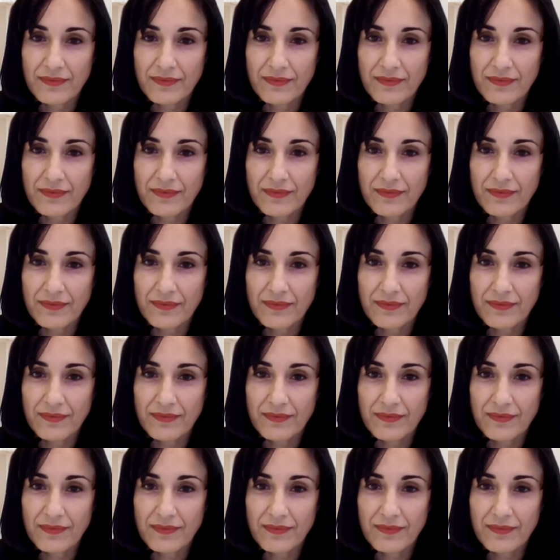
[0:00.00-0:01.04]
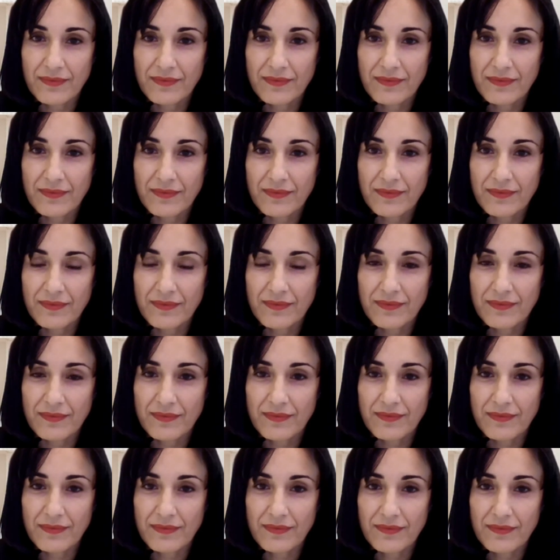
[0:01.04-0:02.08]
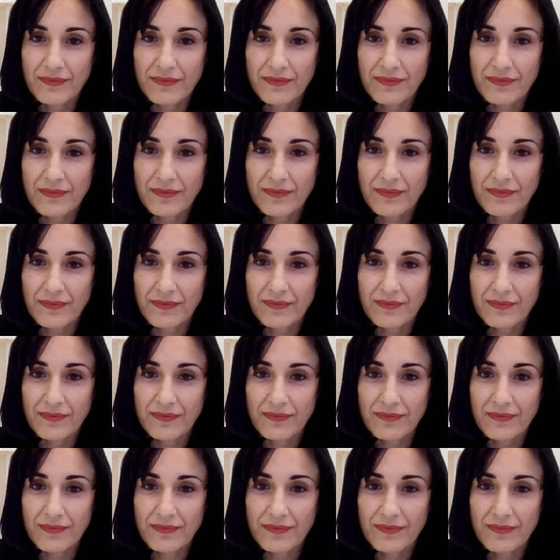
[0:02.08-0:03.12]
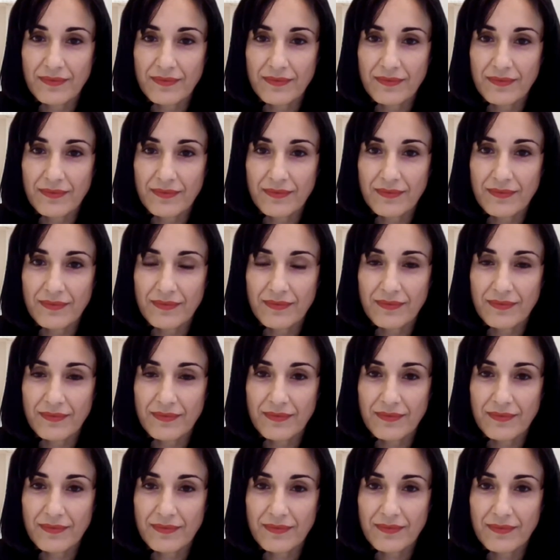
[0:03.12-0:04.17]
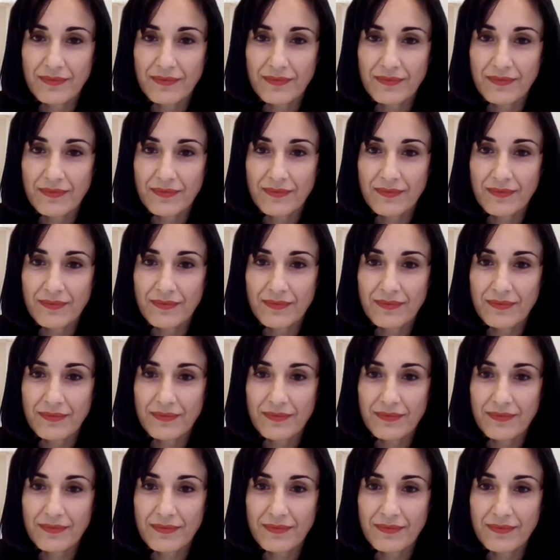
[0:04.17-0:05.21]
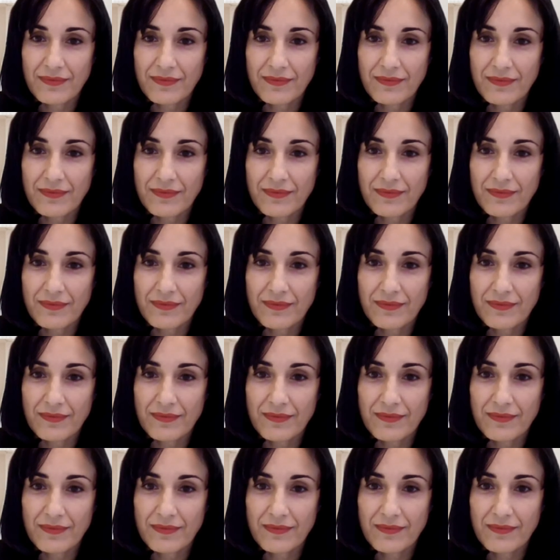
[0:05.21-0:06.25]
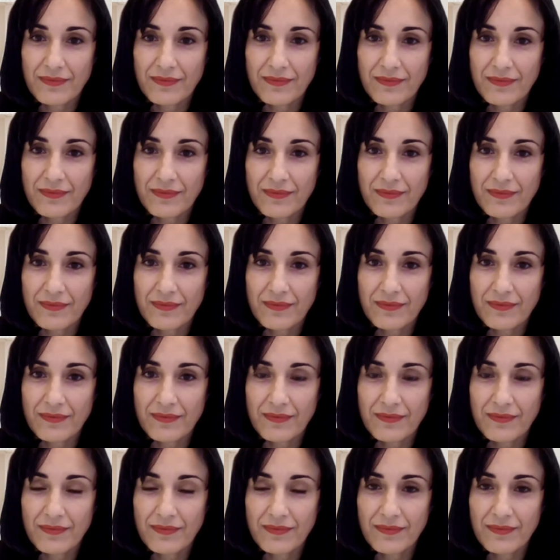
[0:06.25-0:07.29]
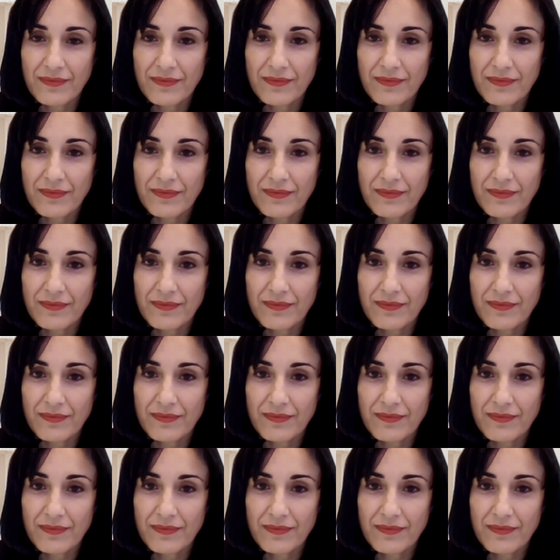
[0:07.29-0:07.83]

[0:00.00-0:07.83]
The person shown says nothing.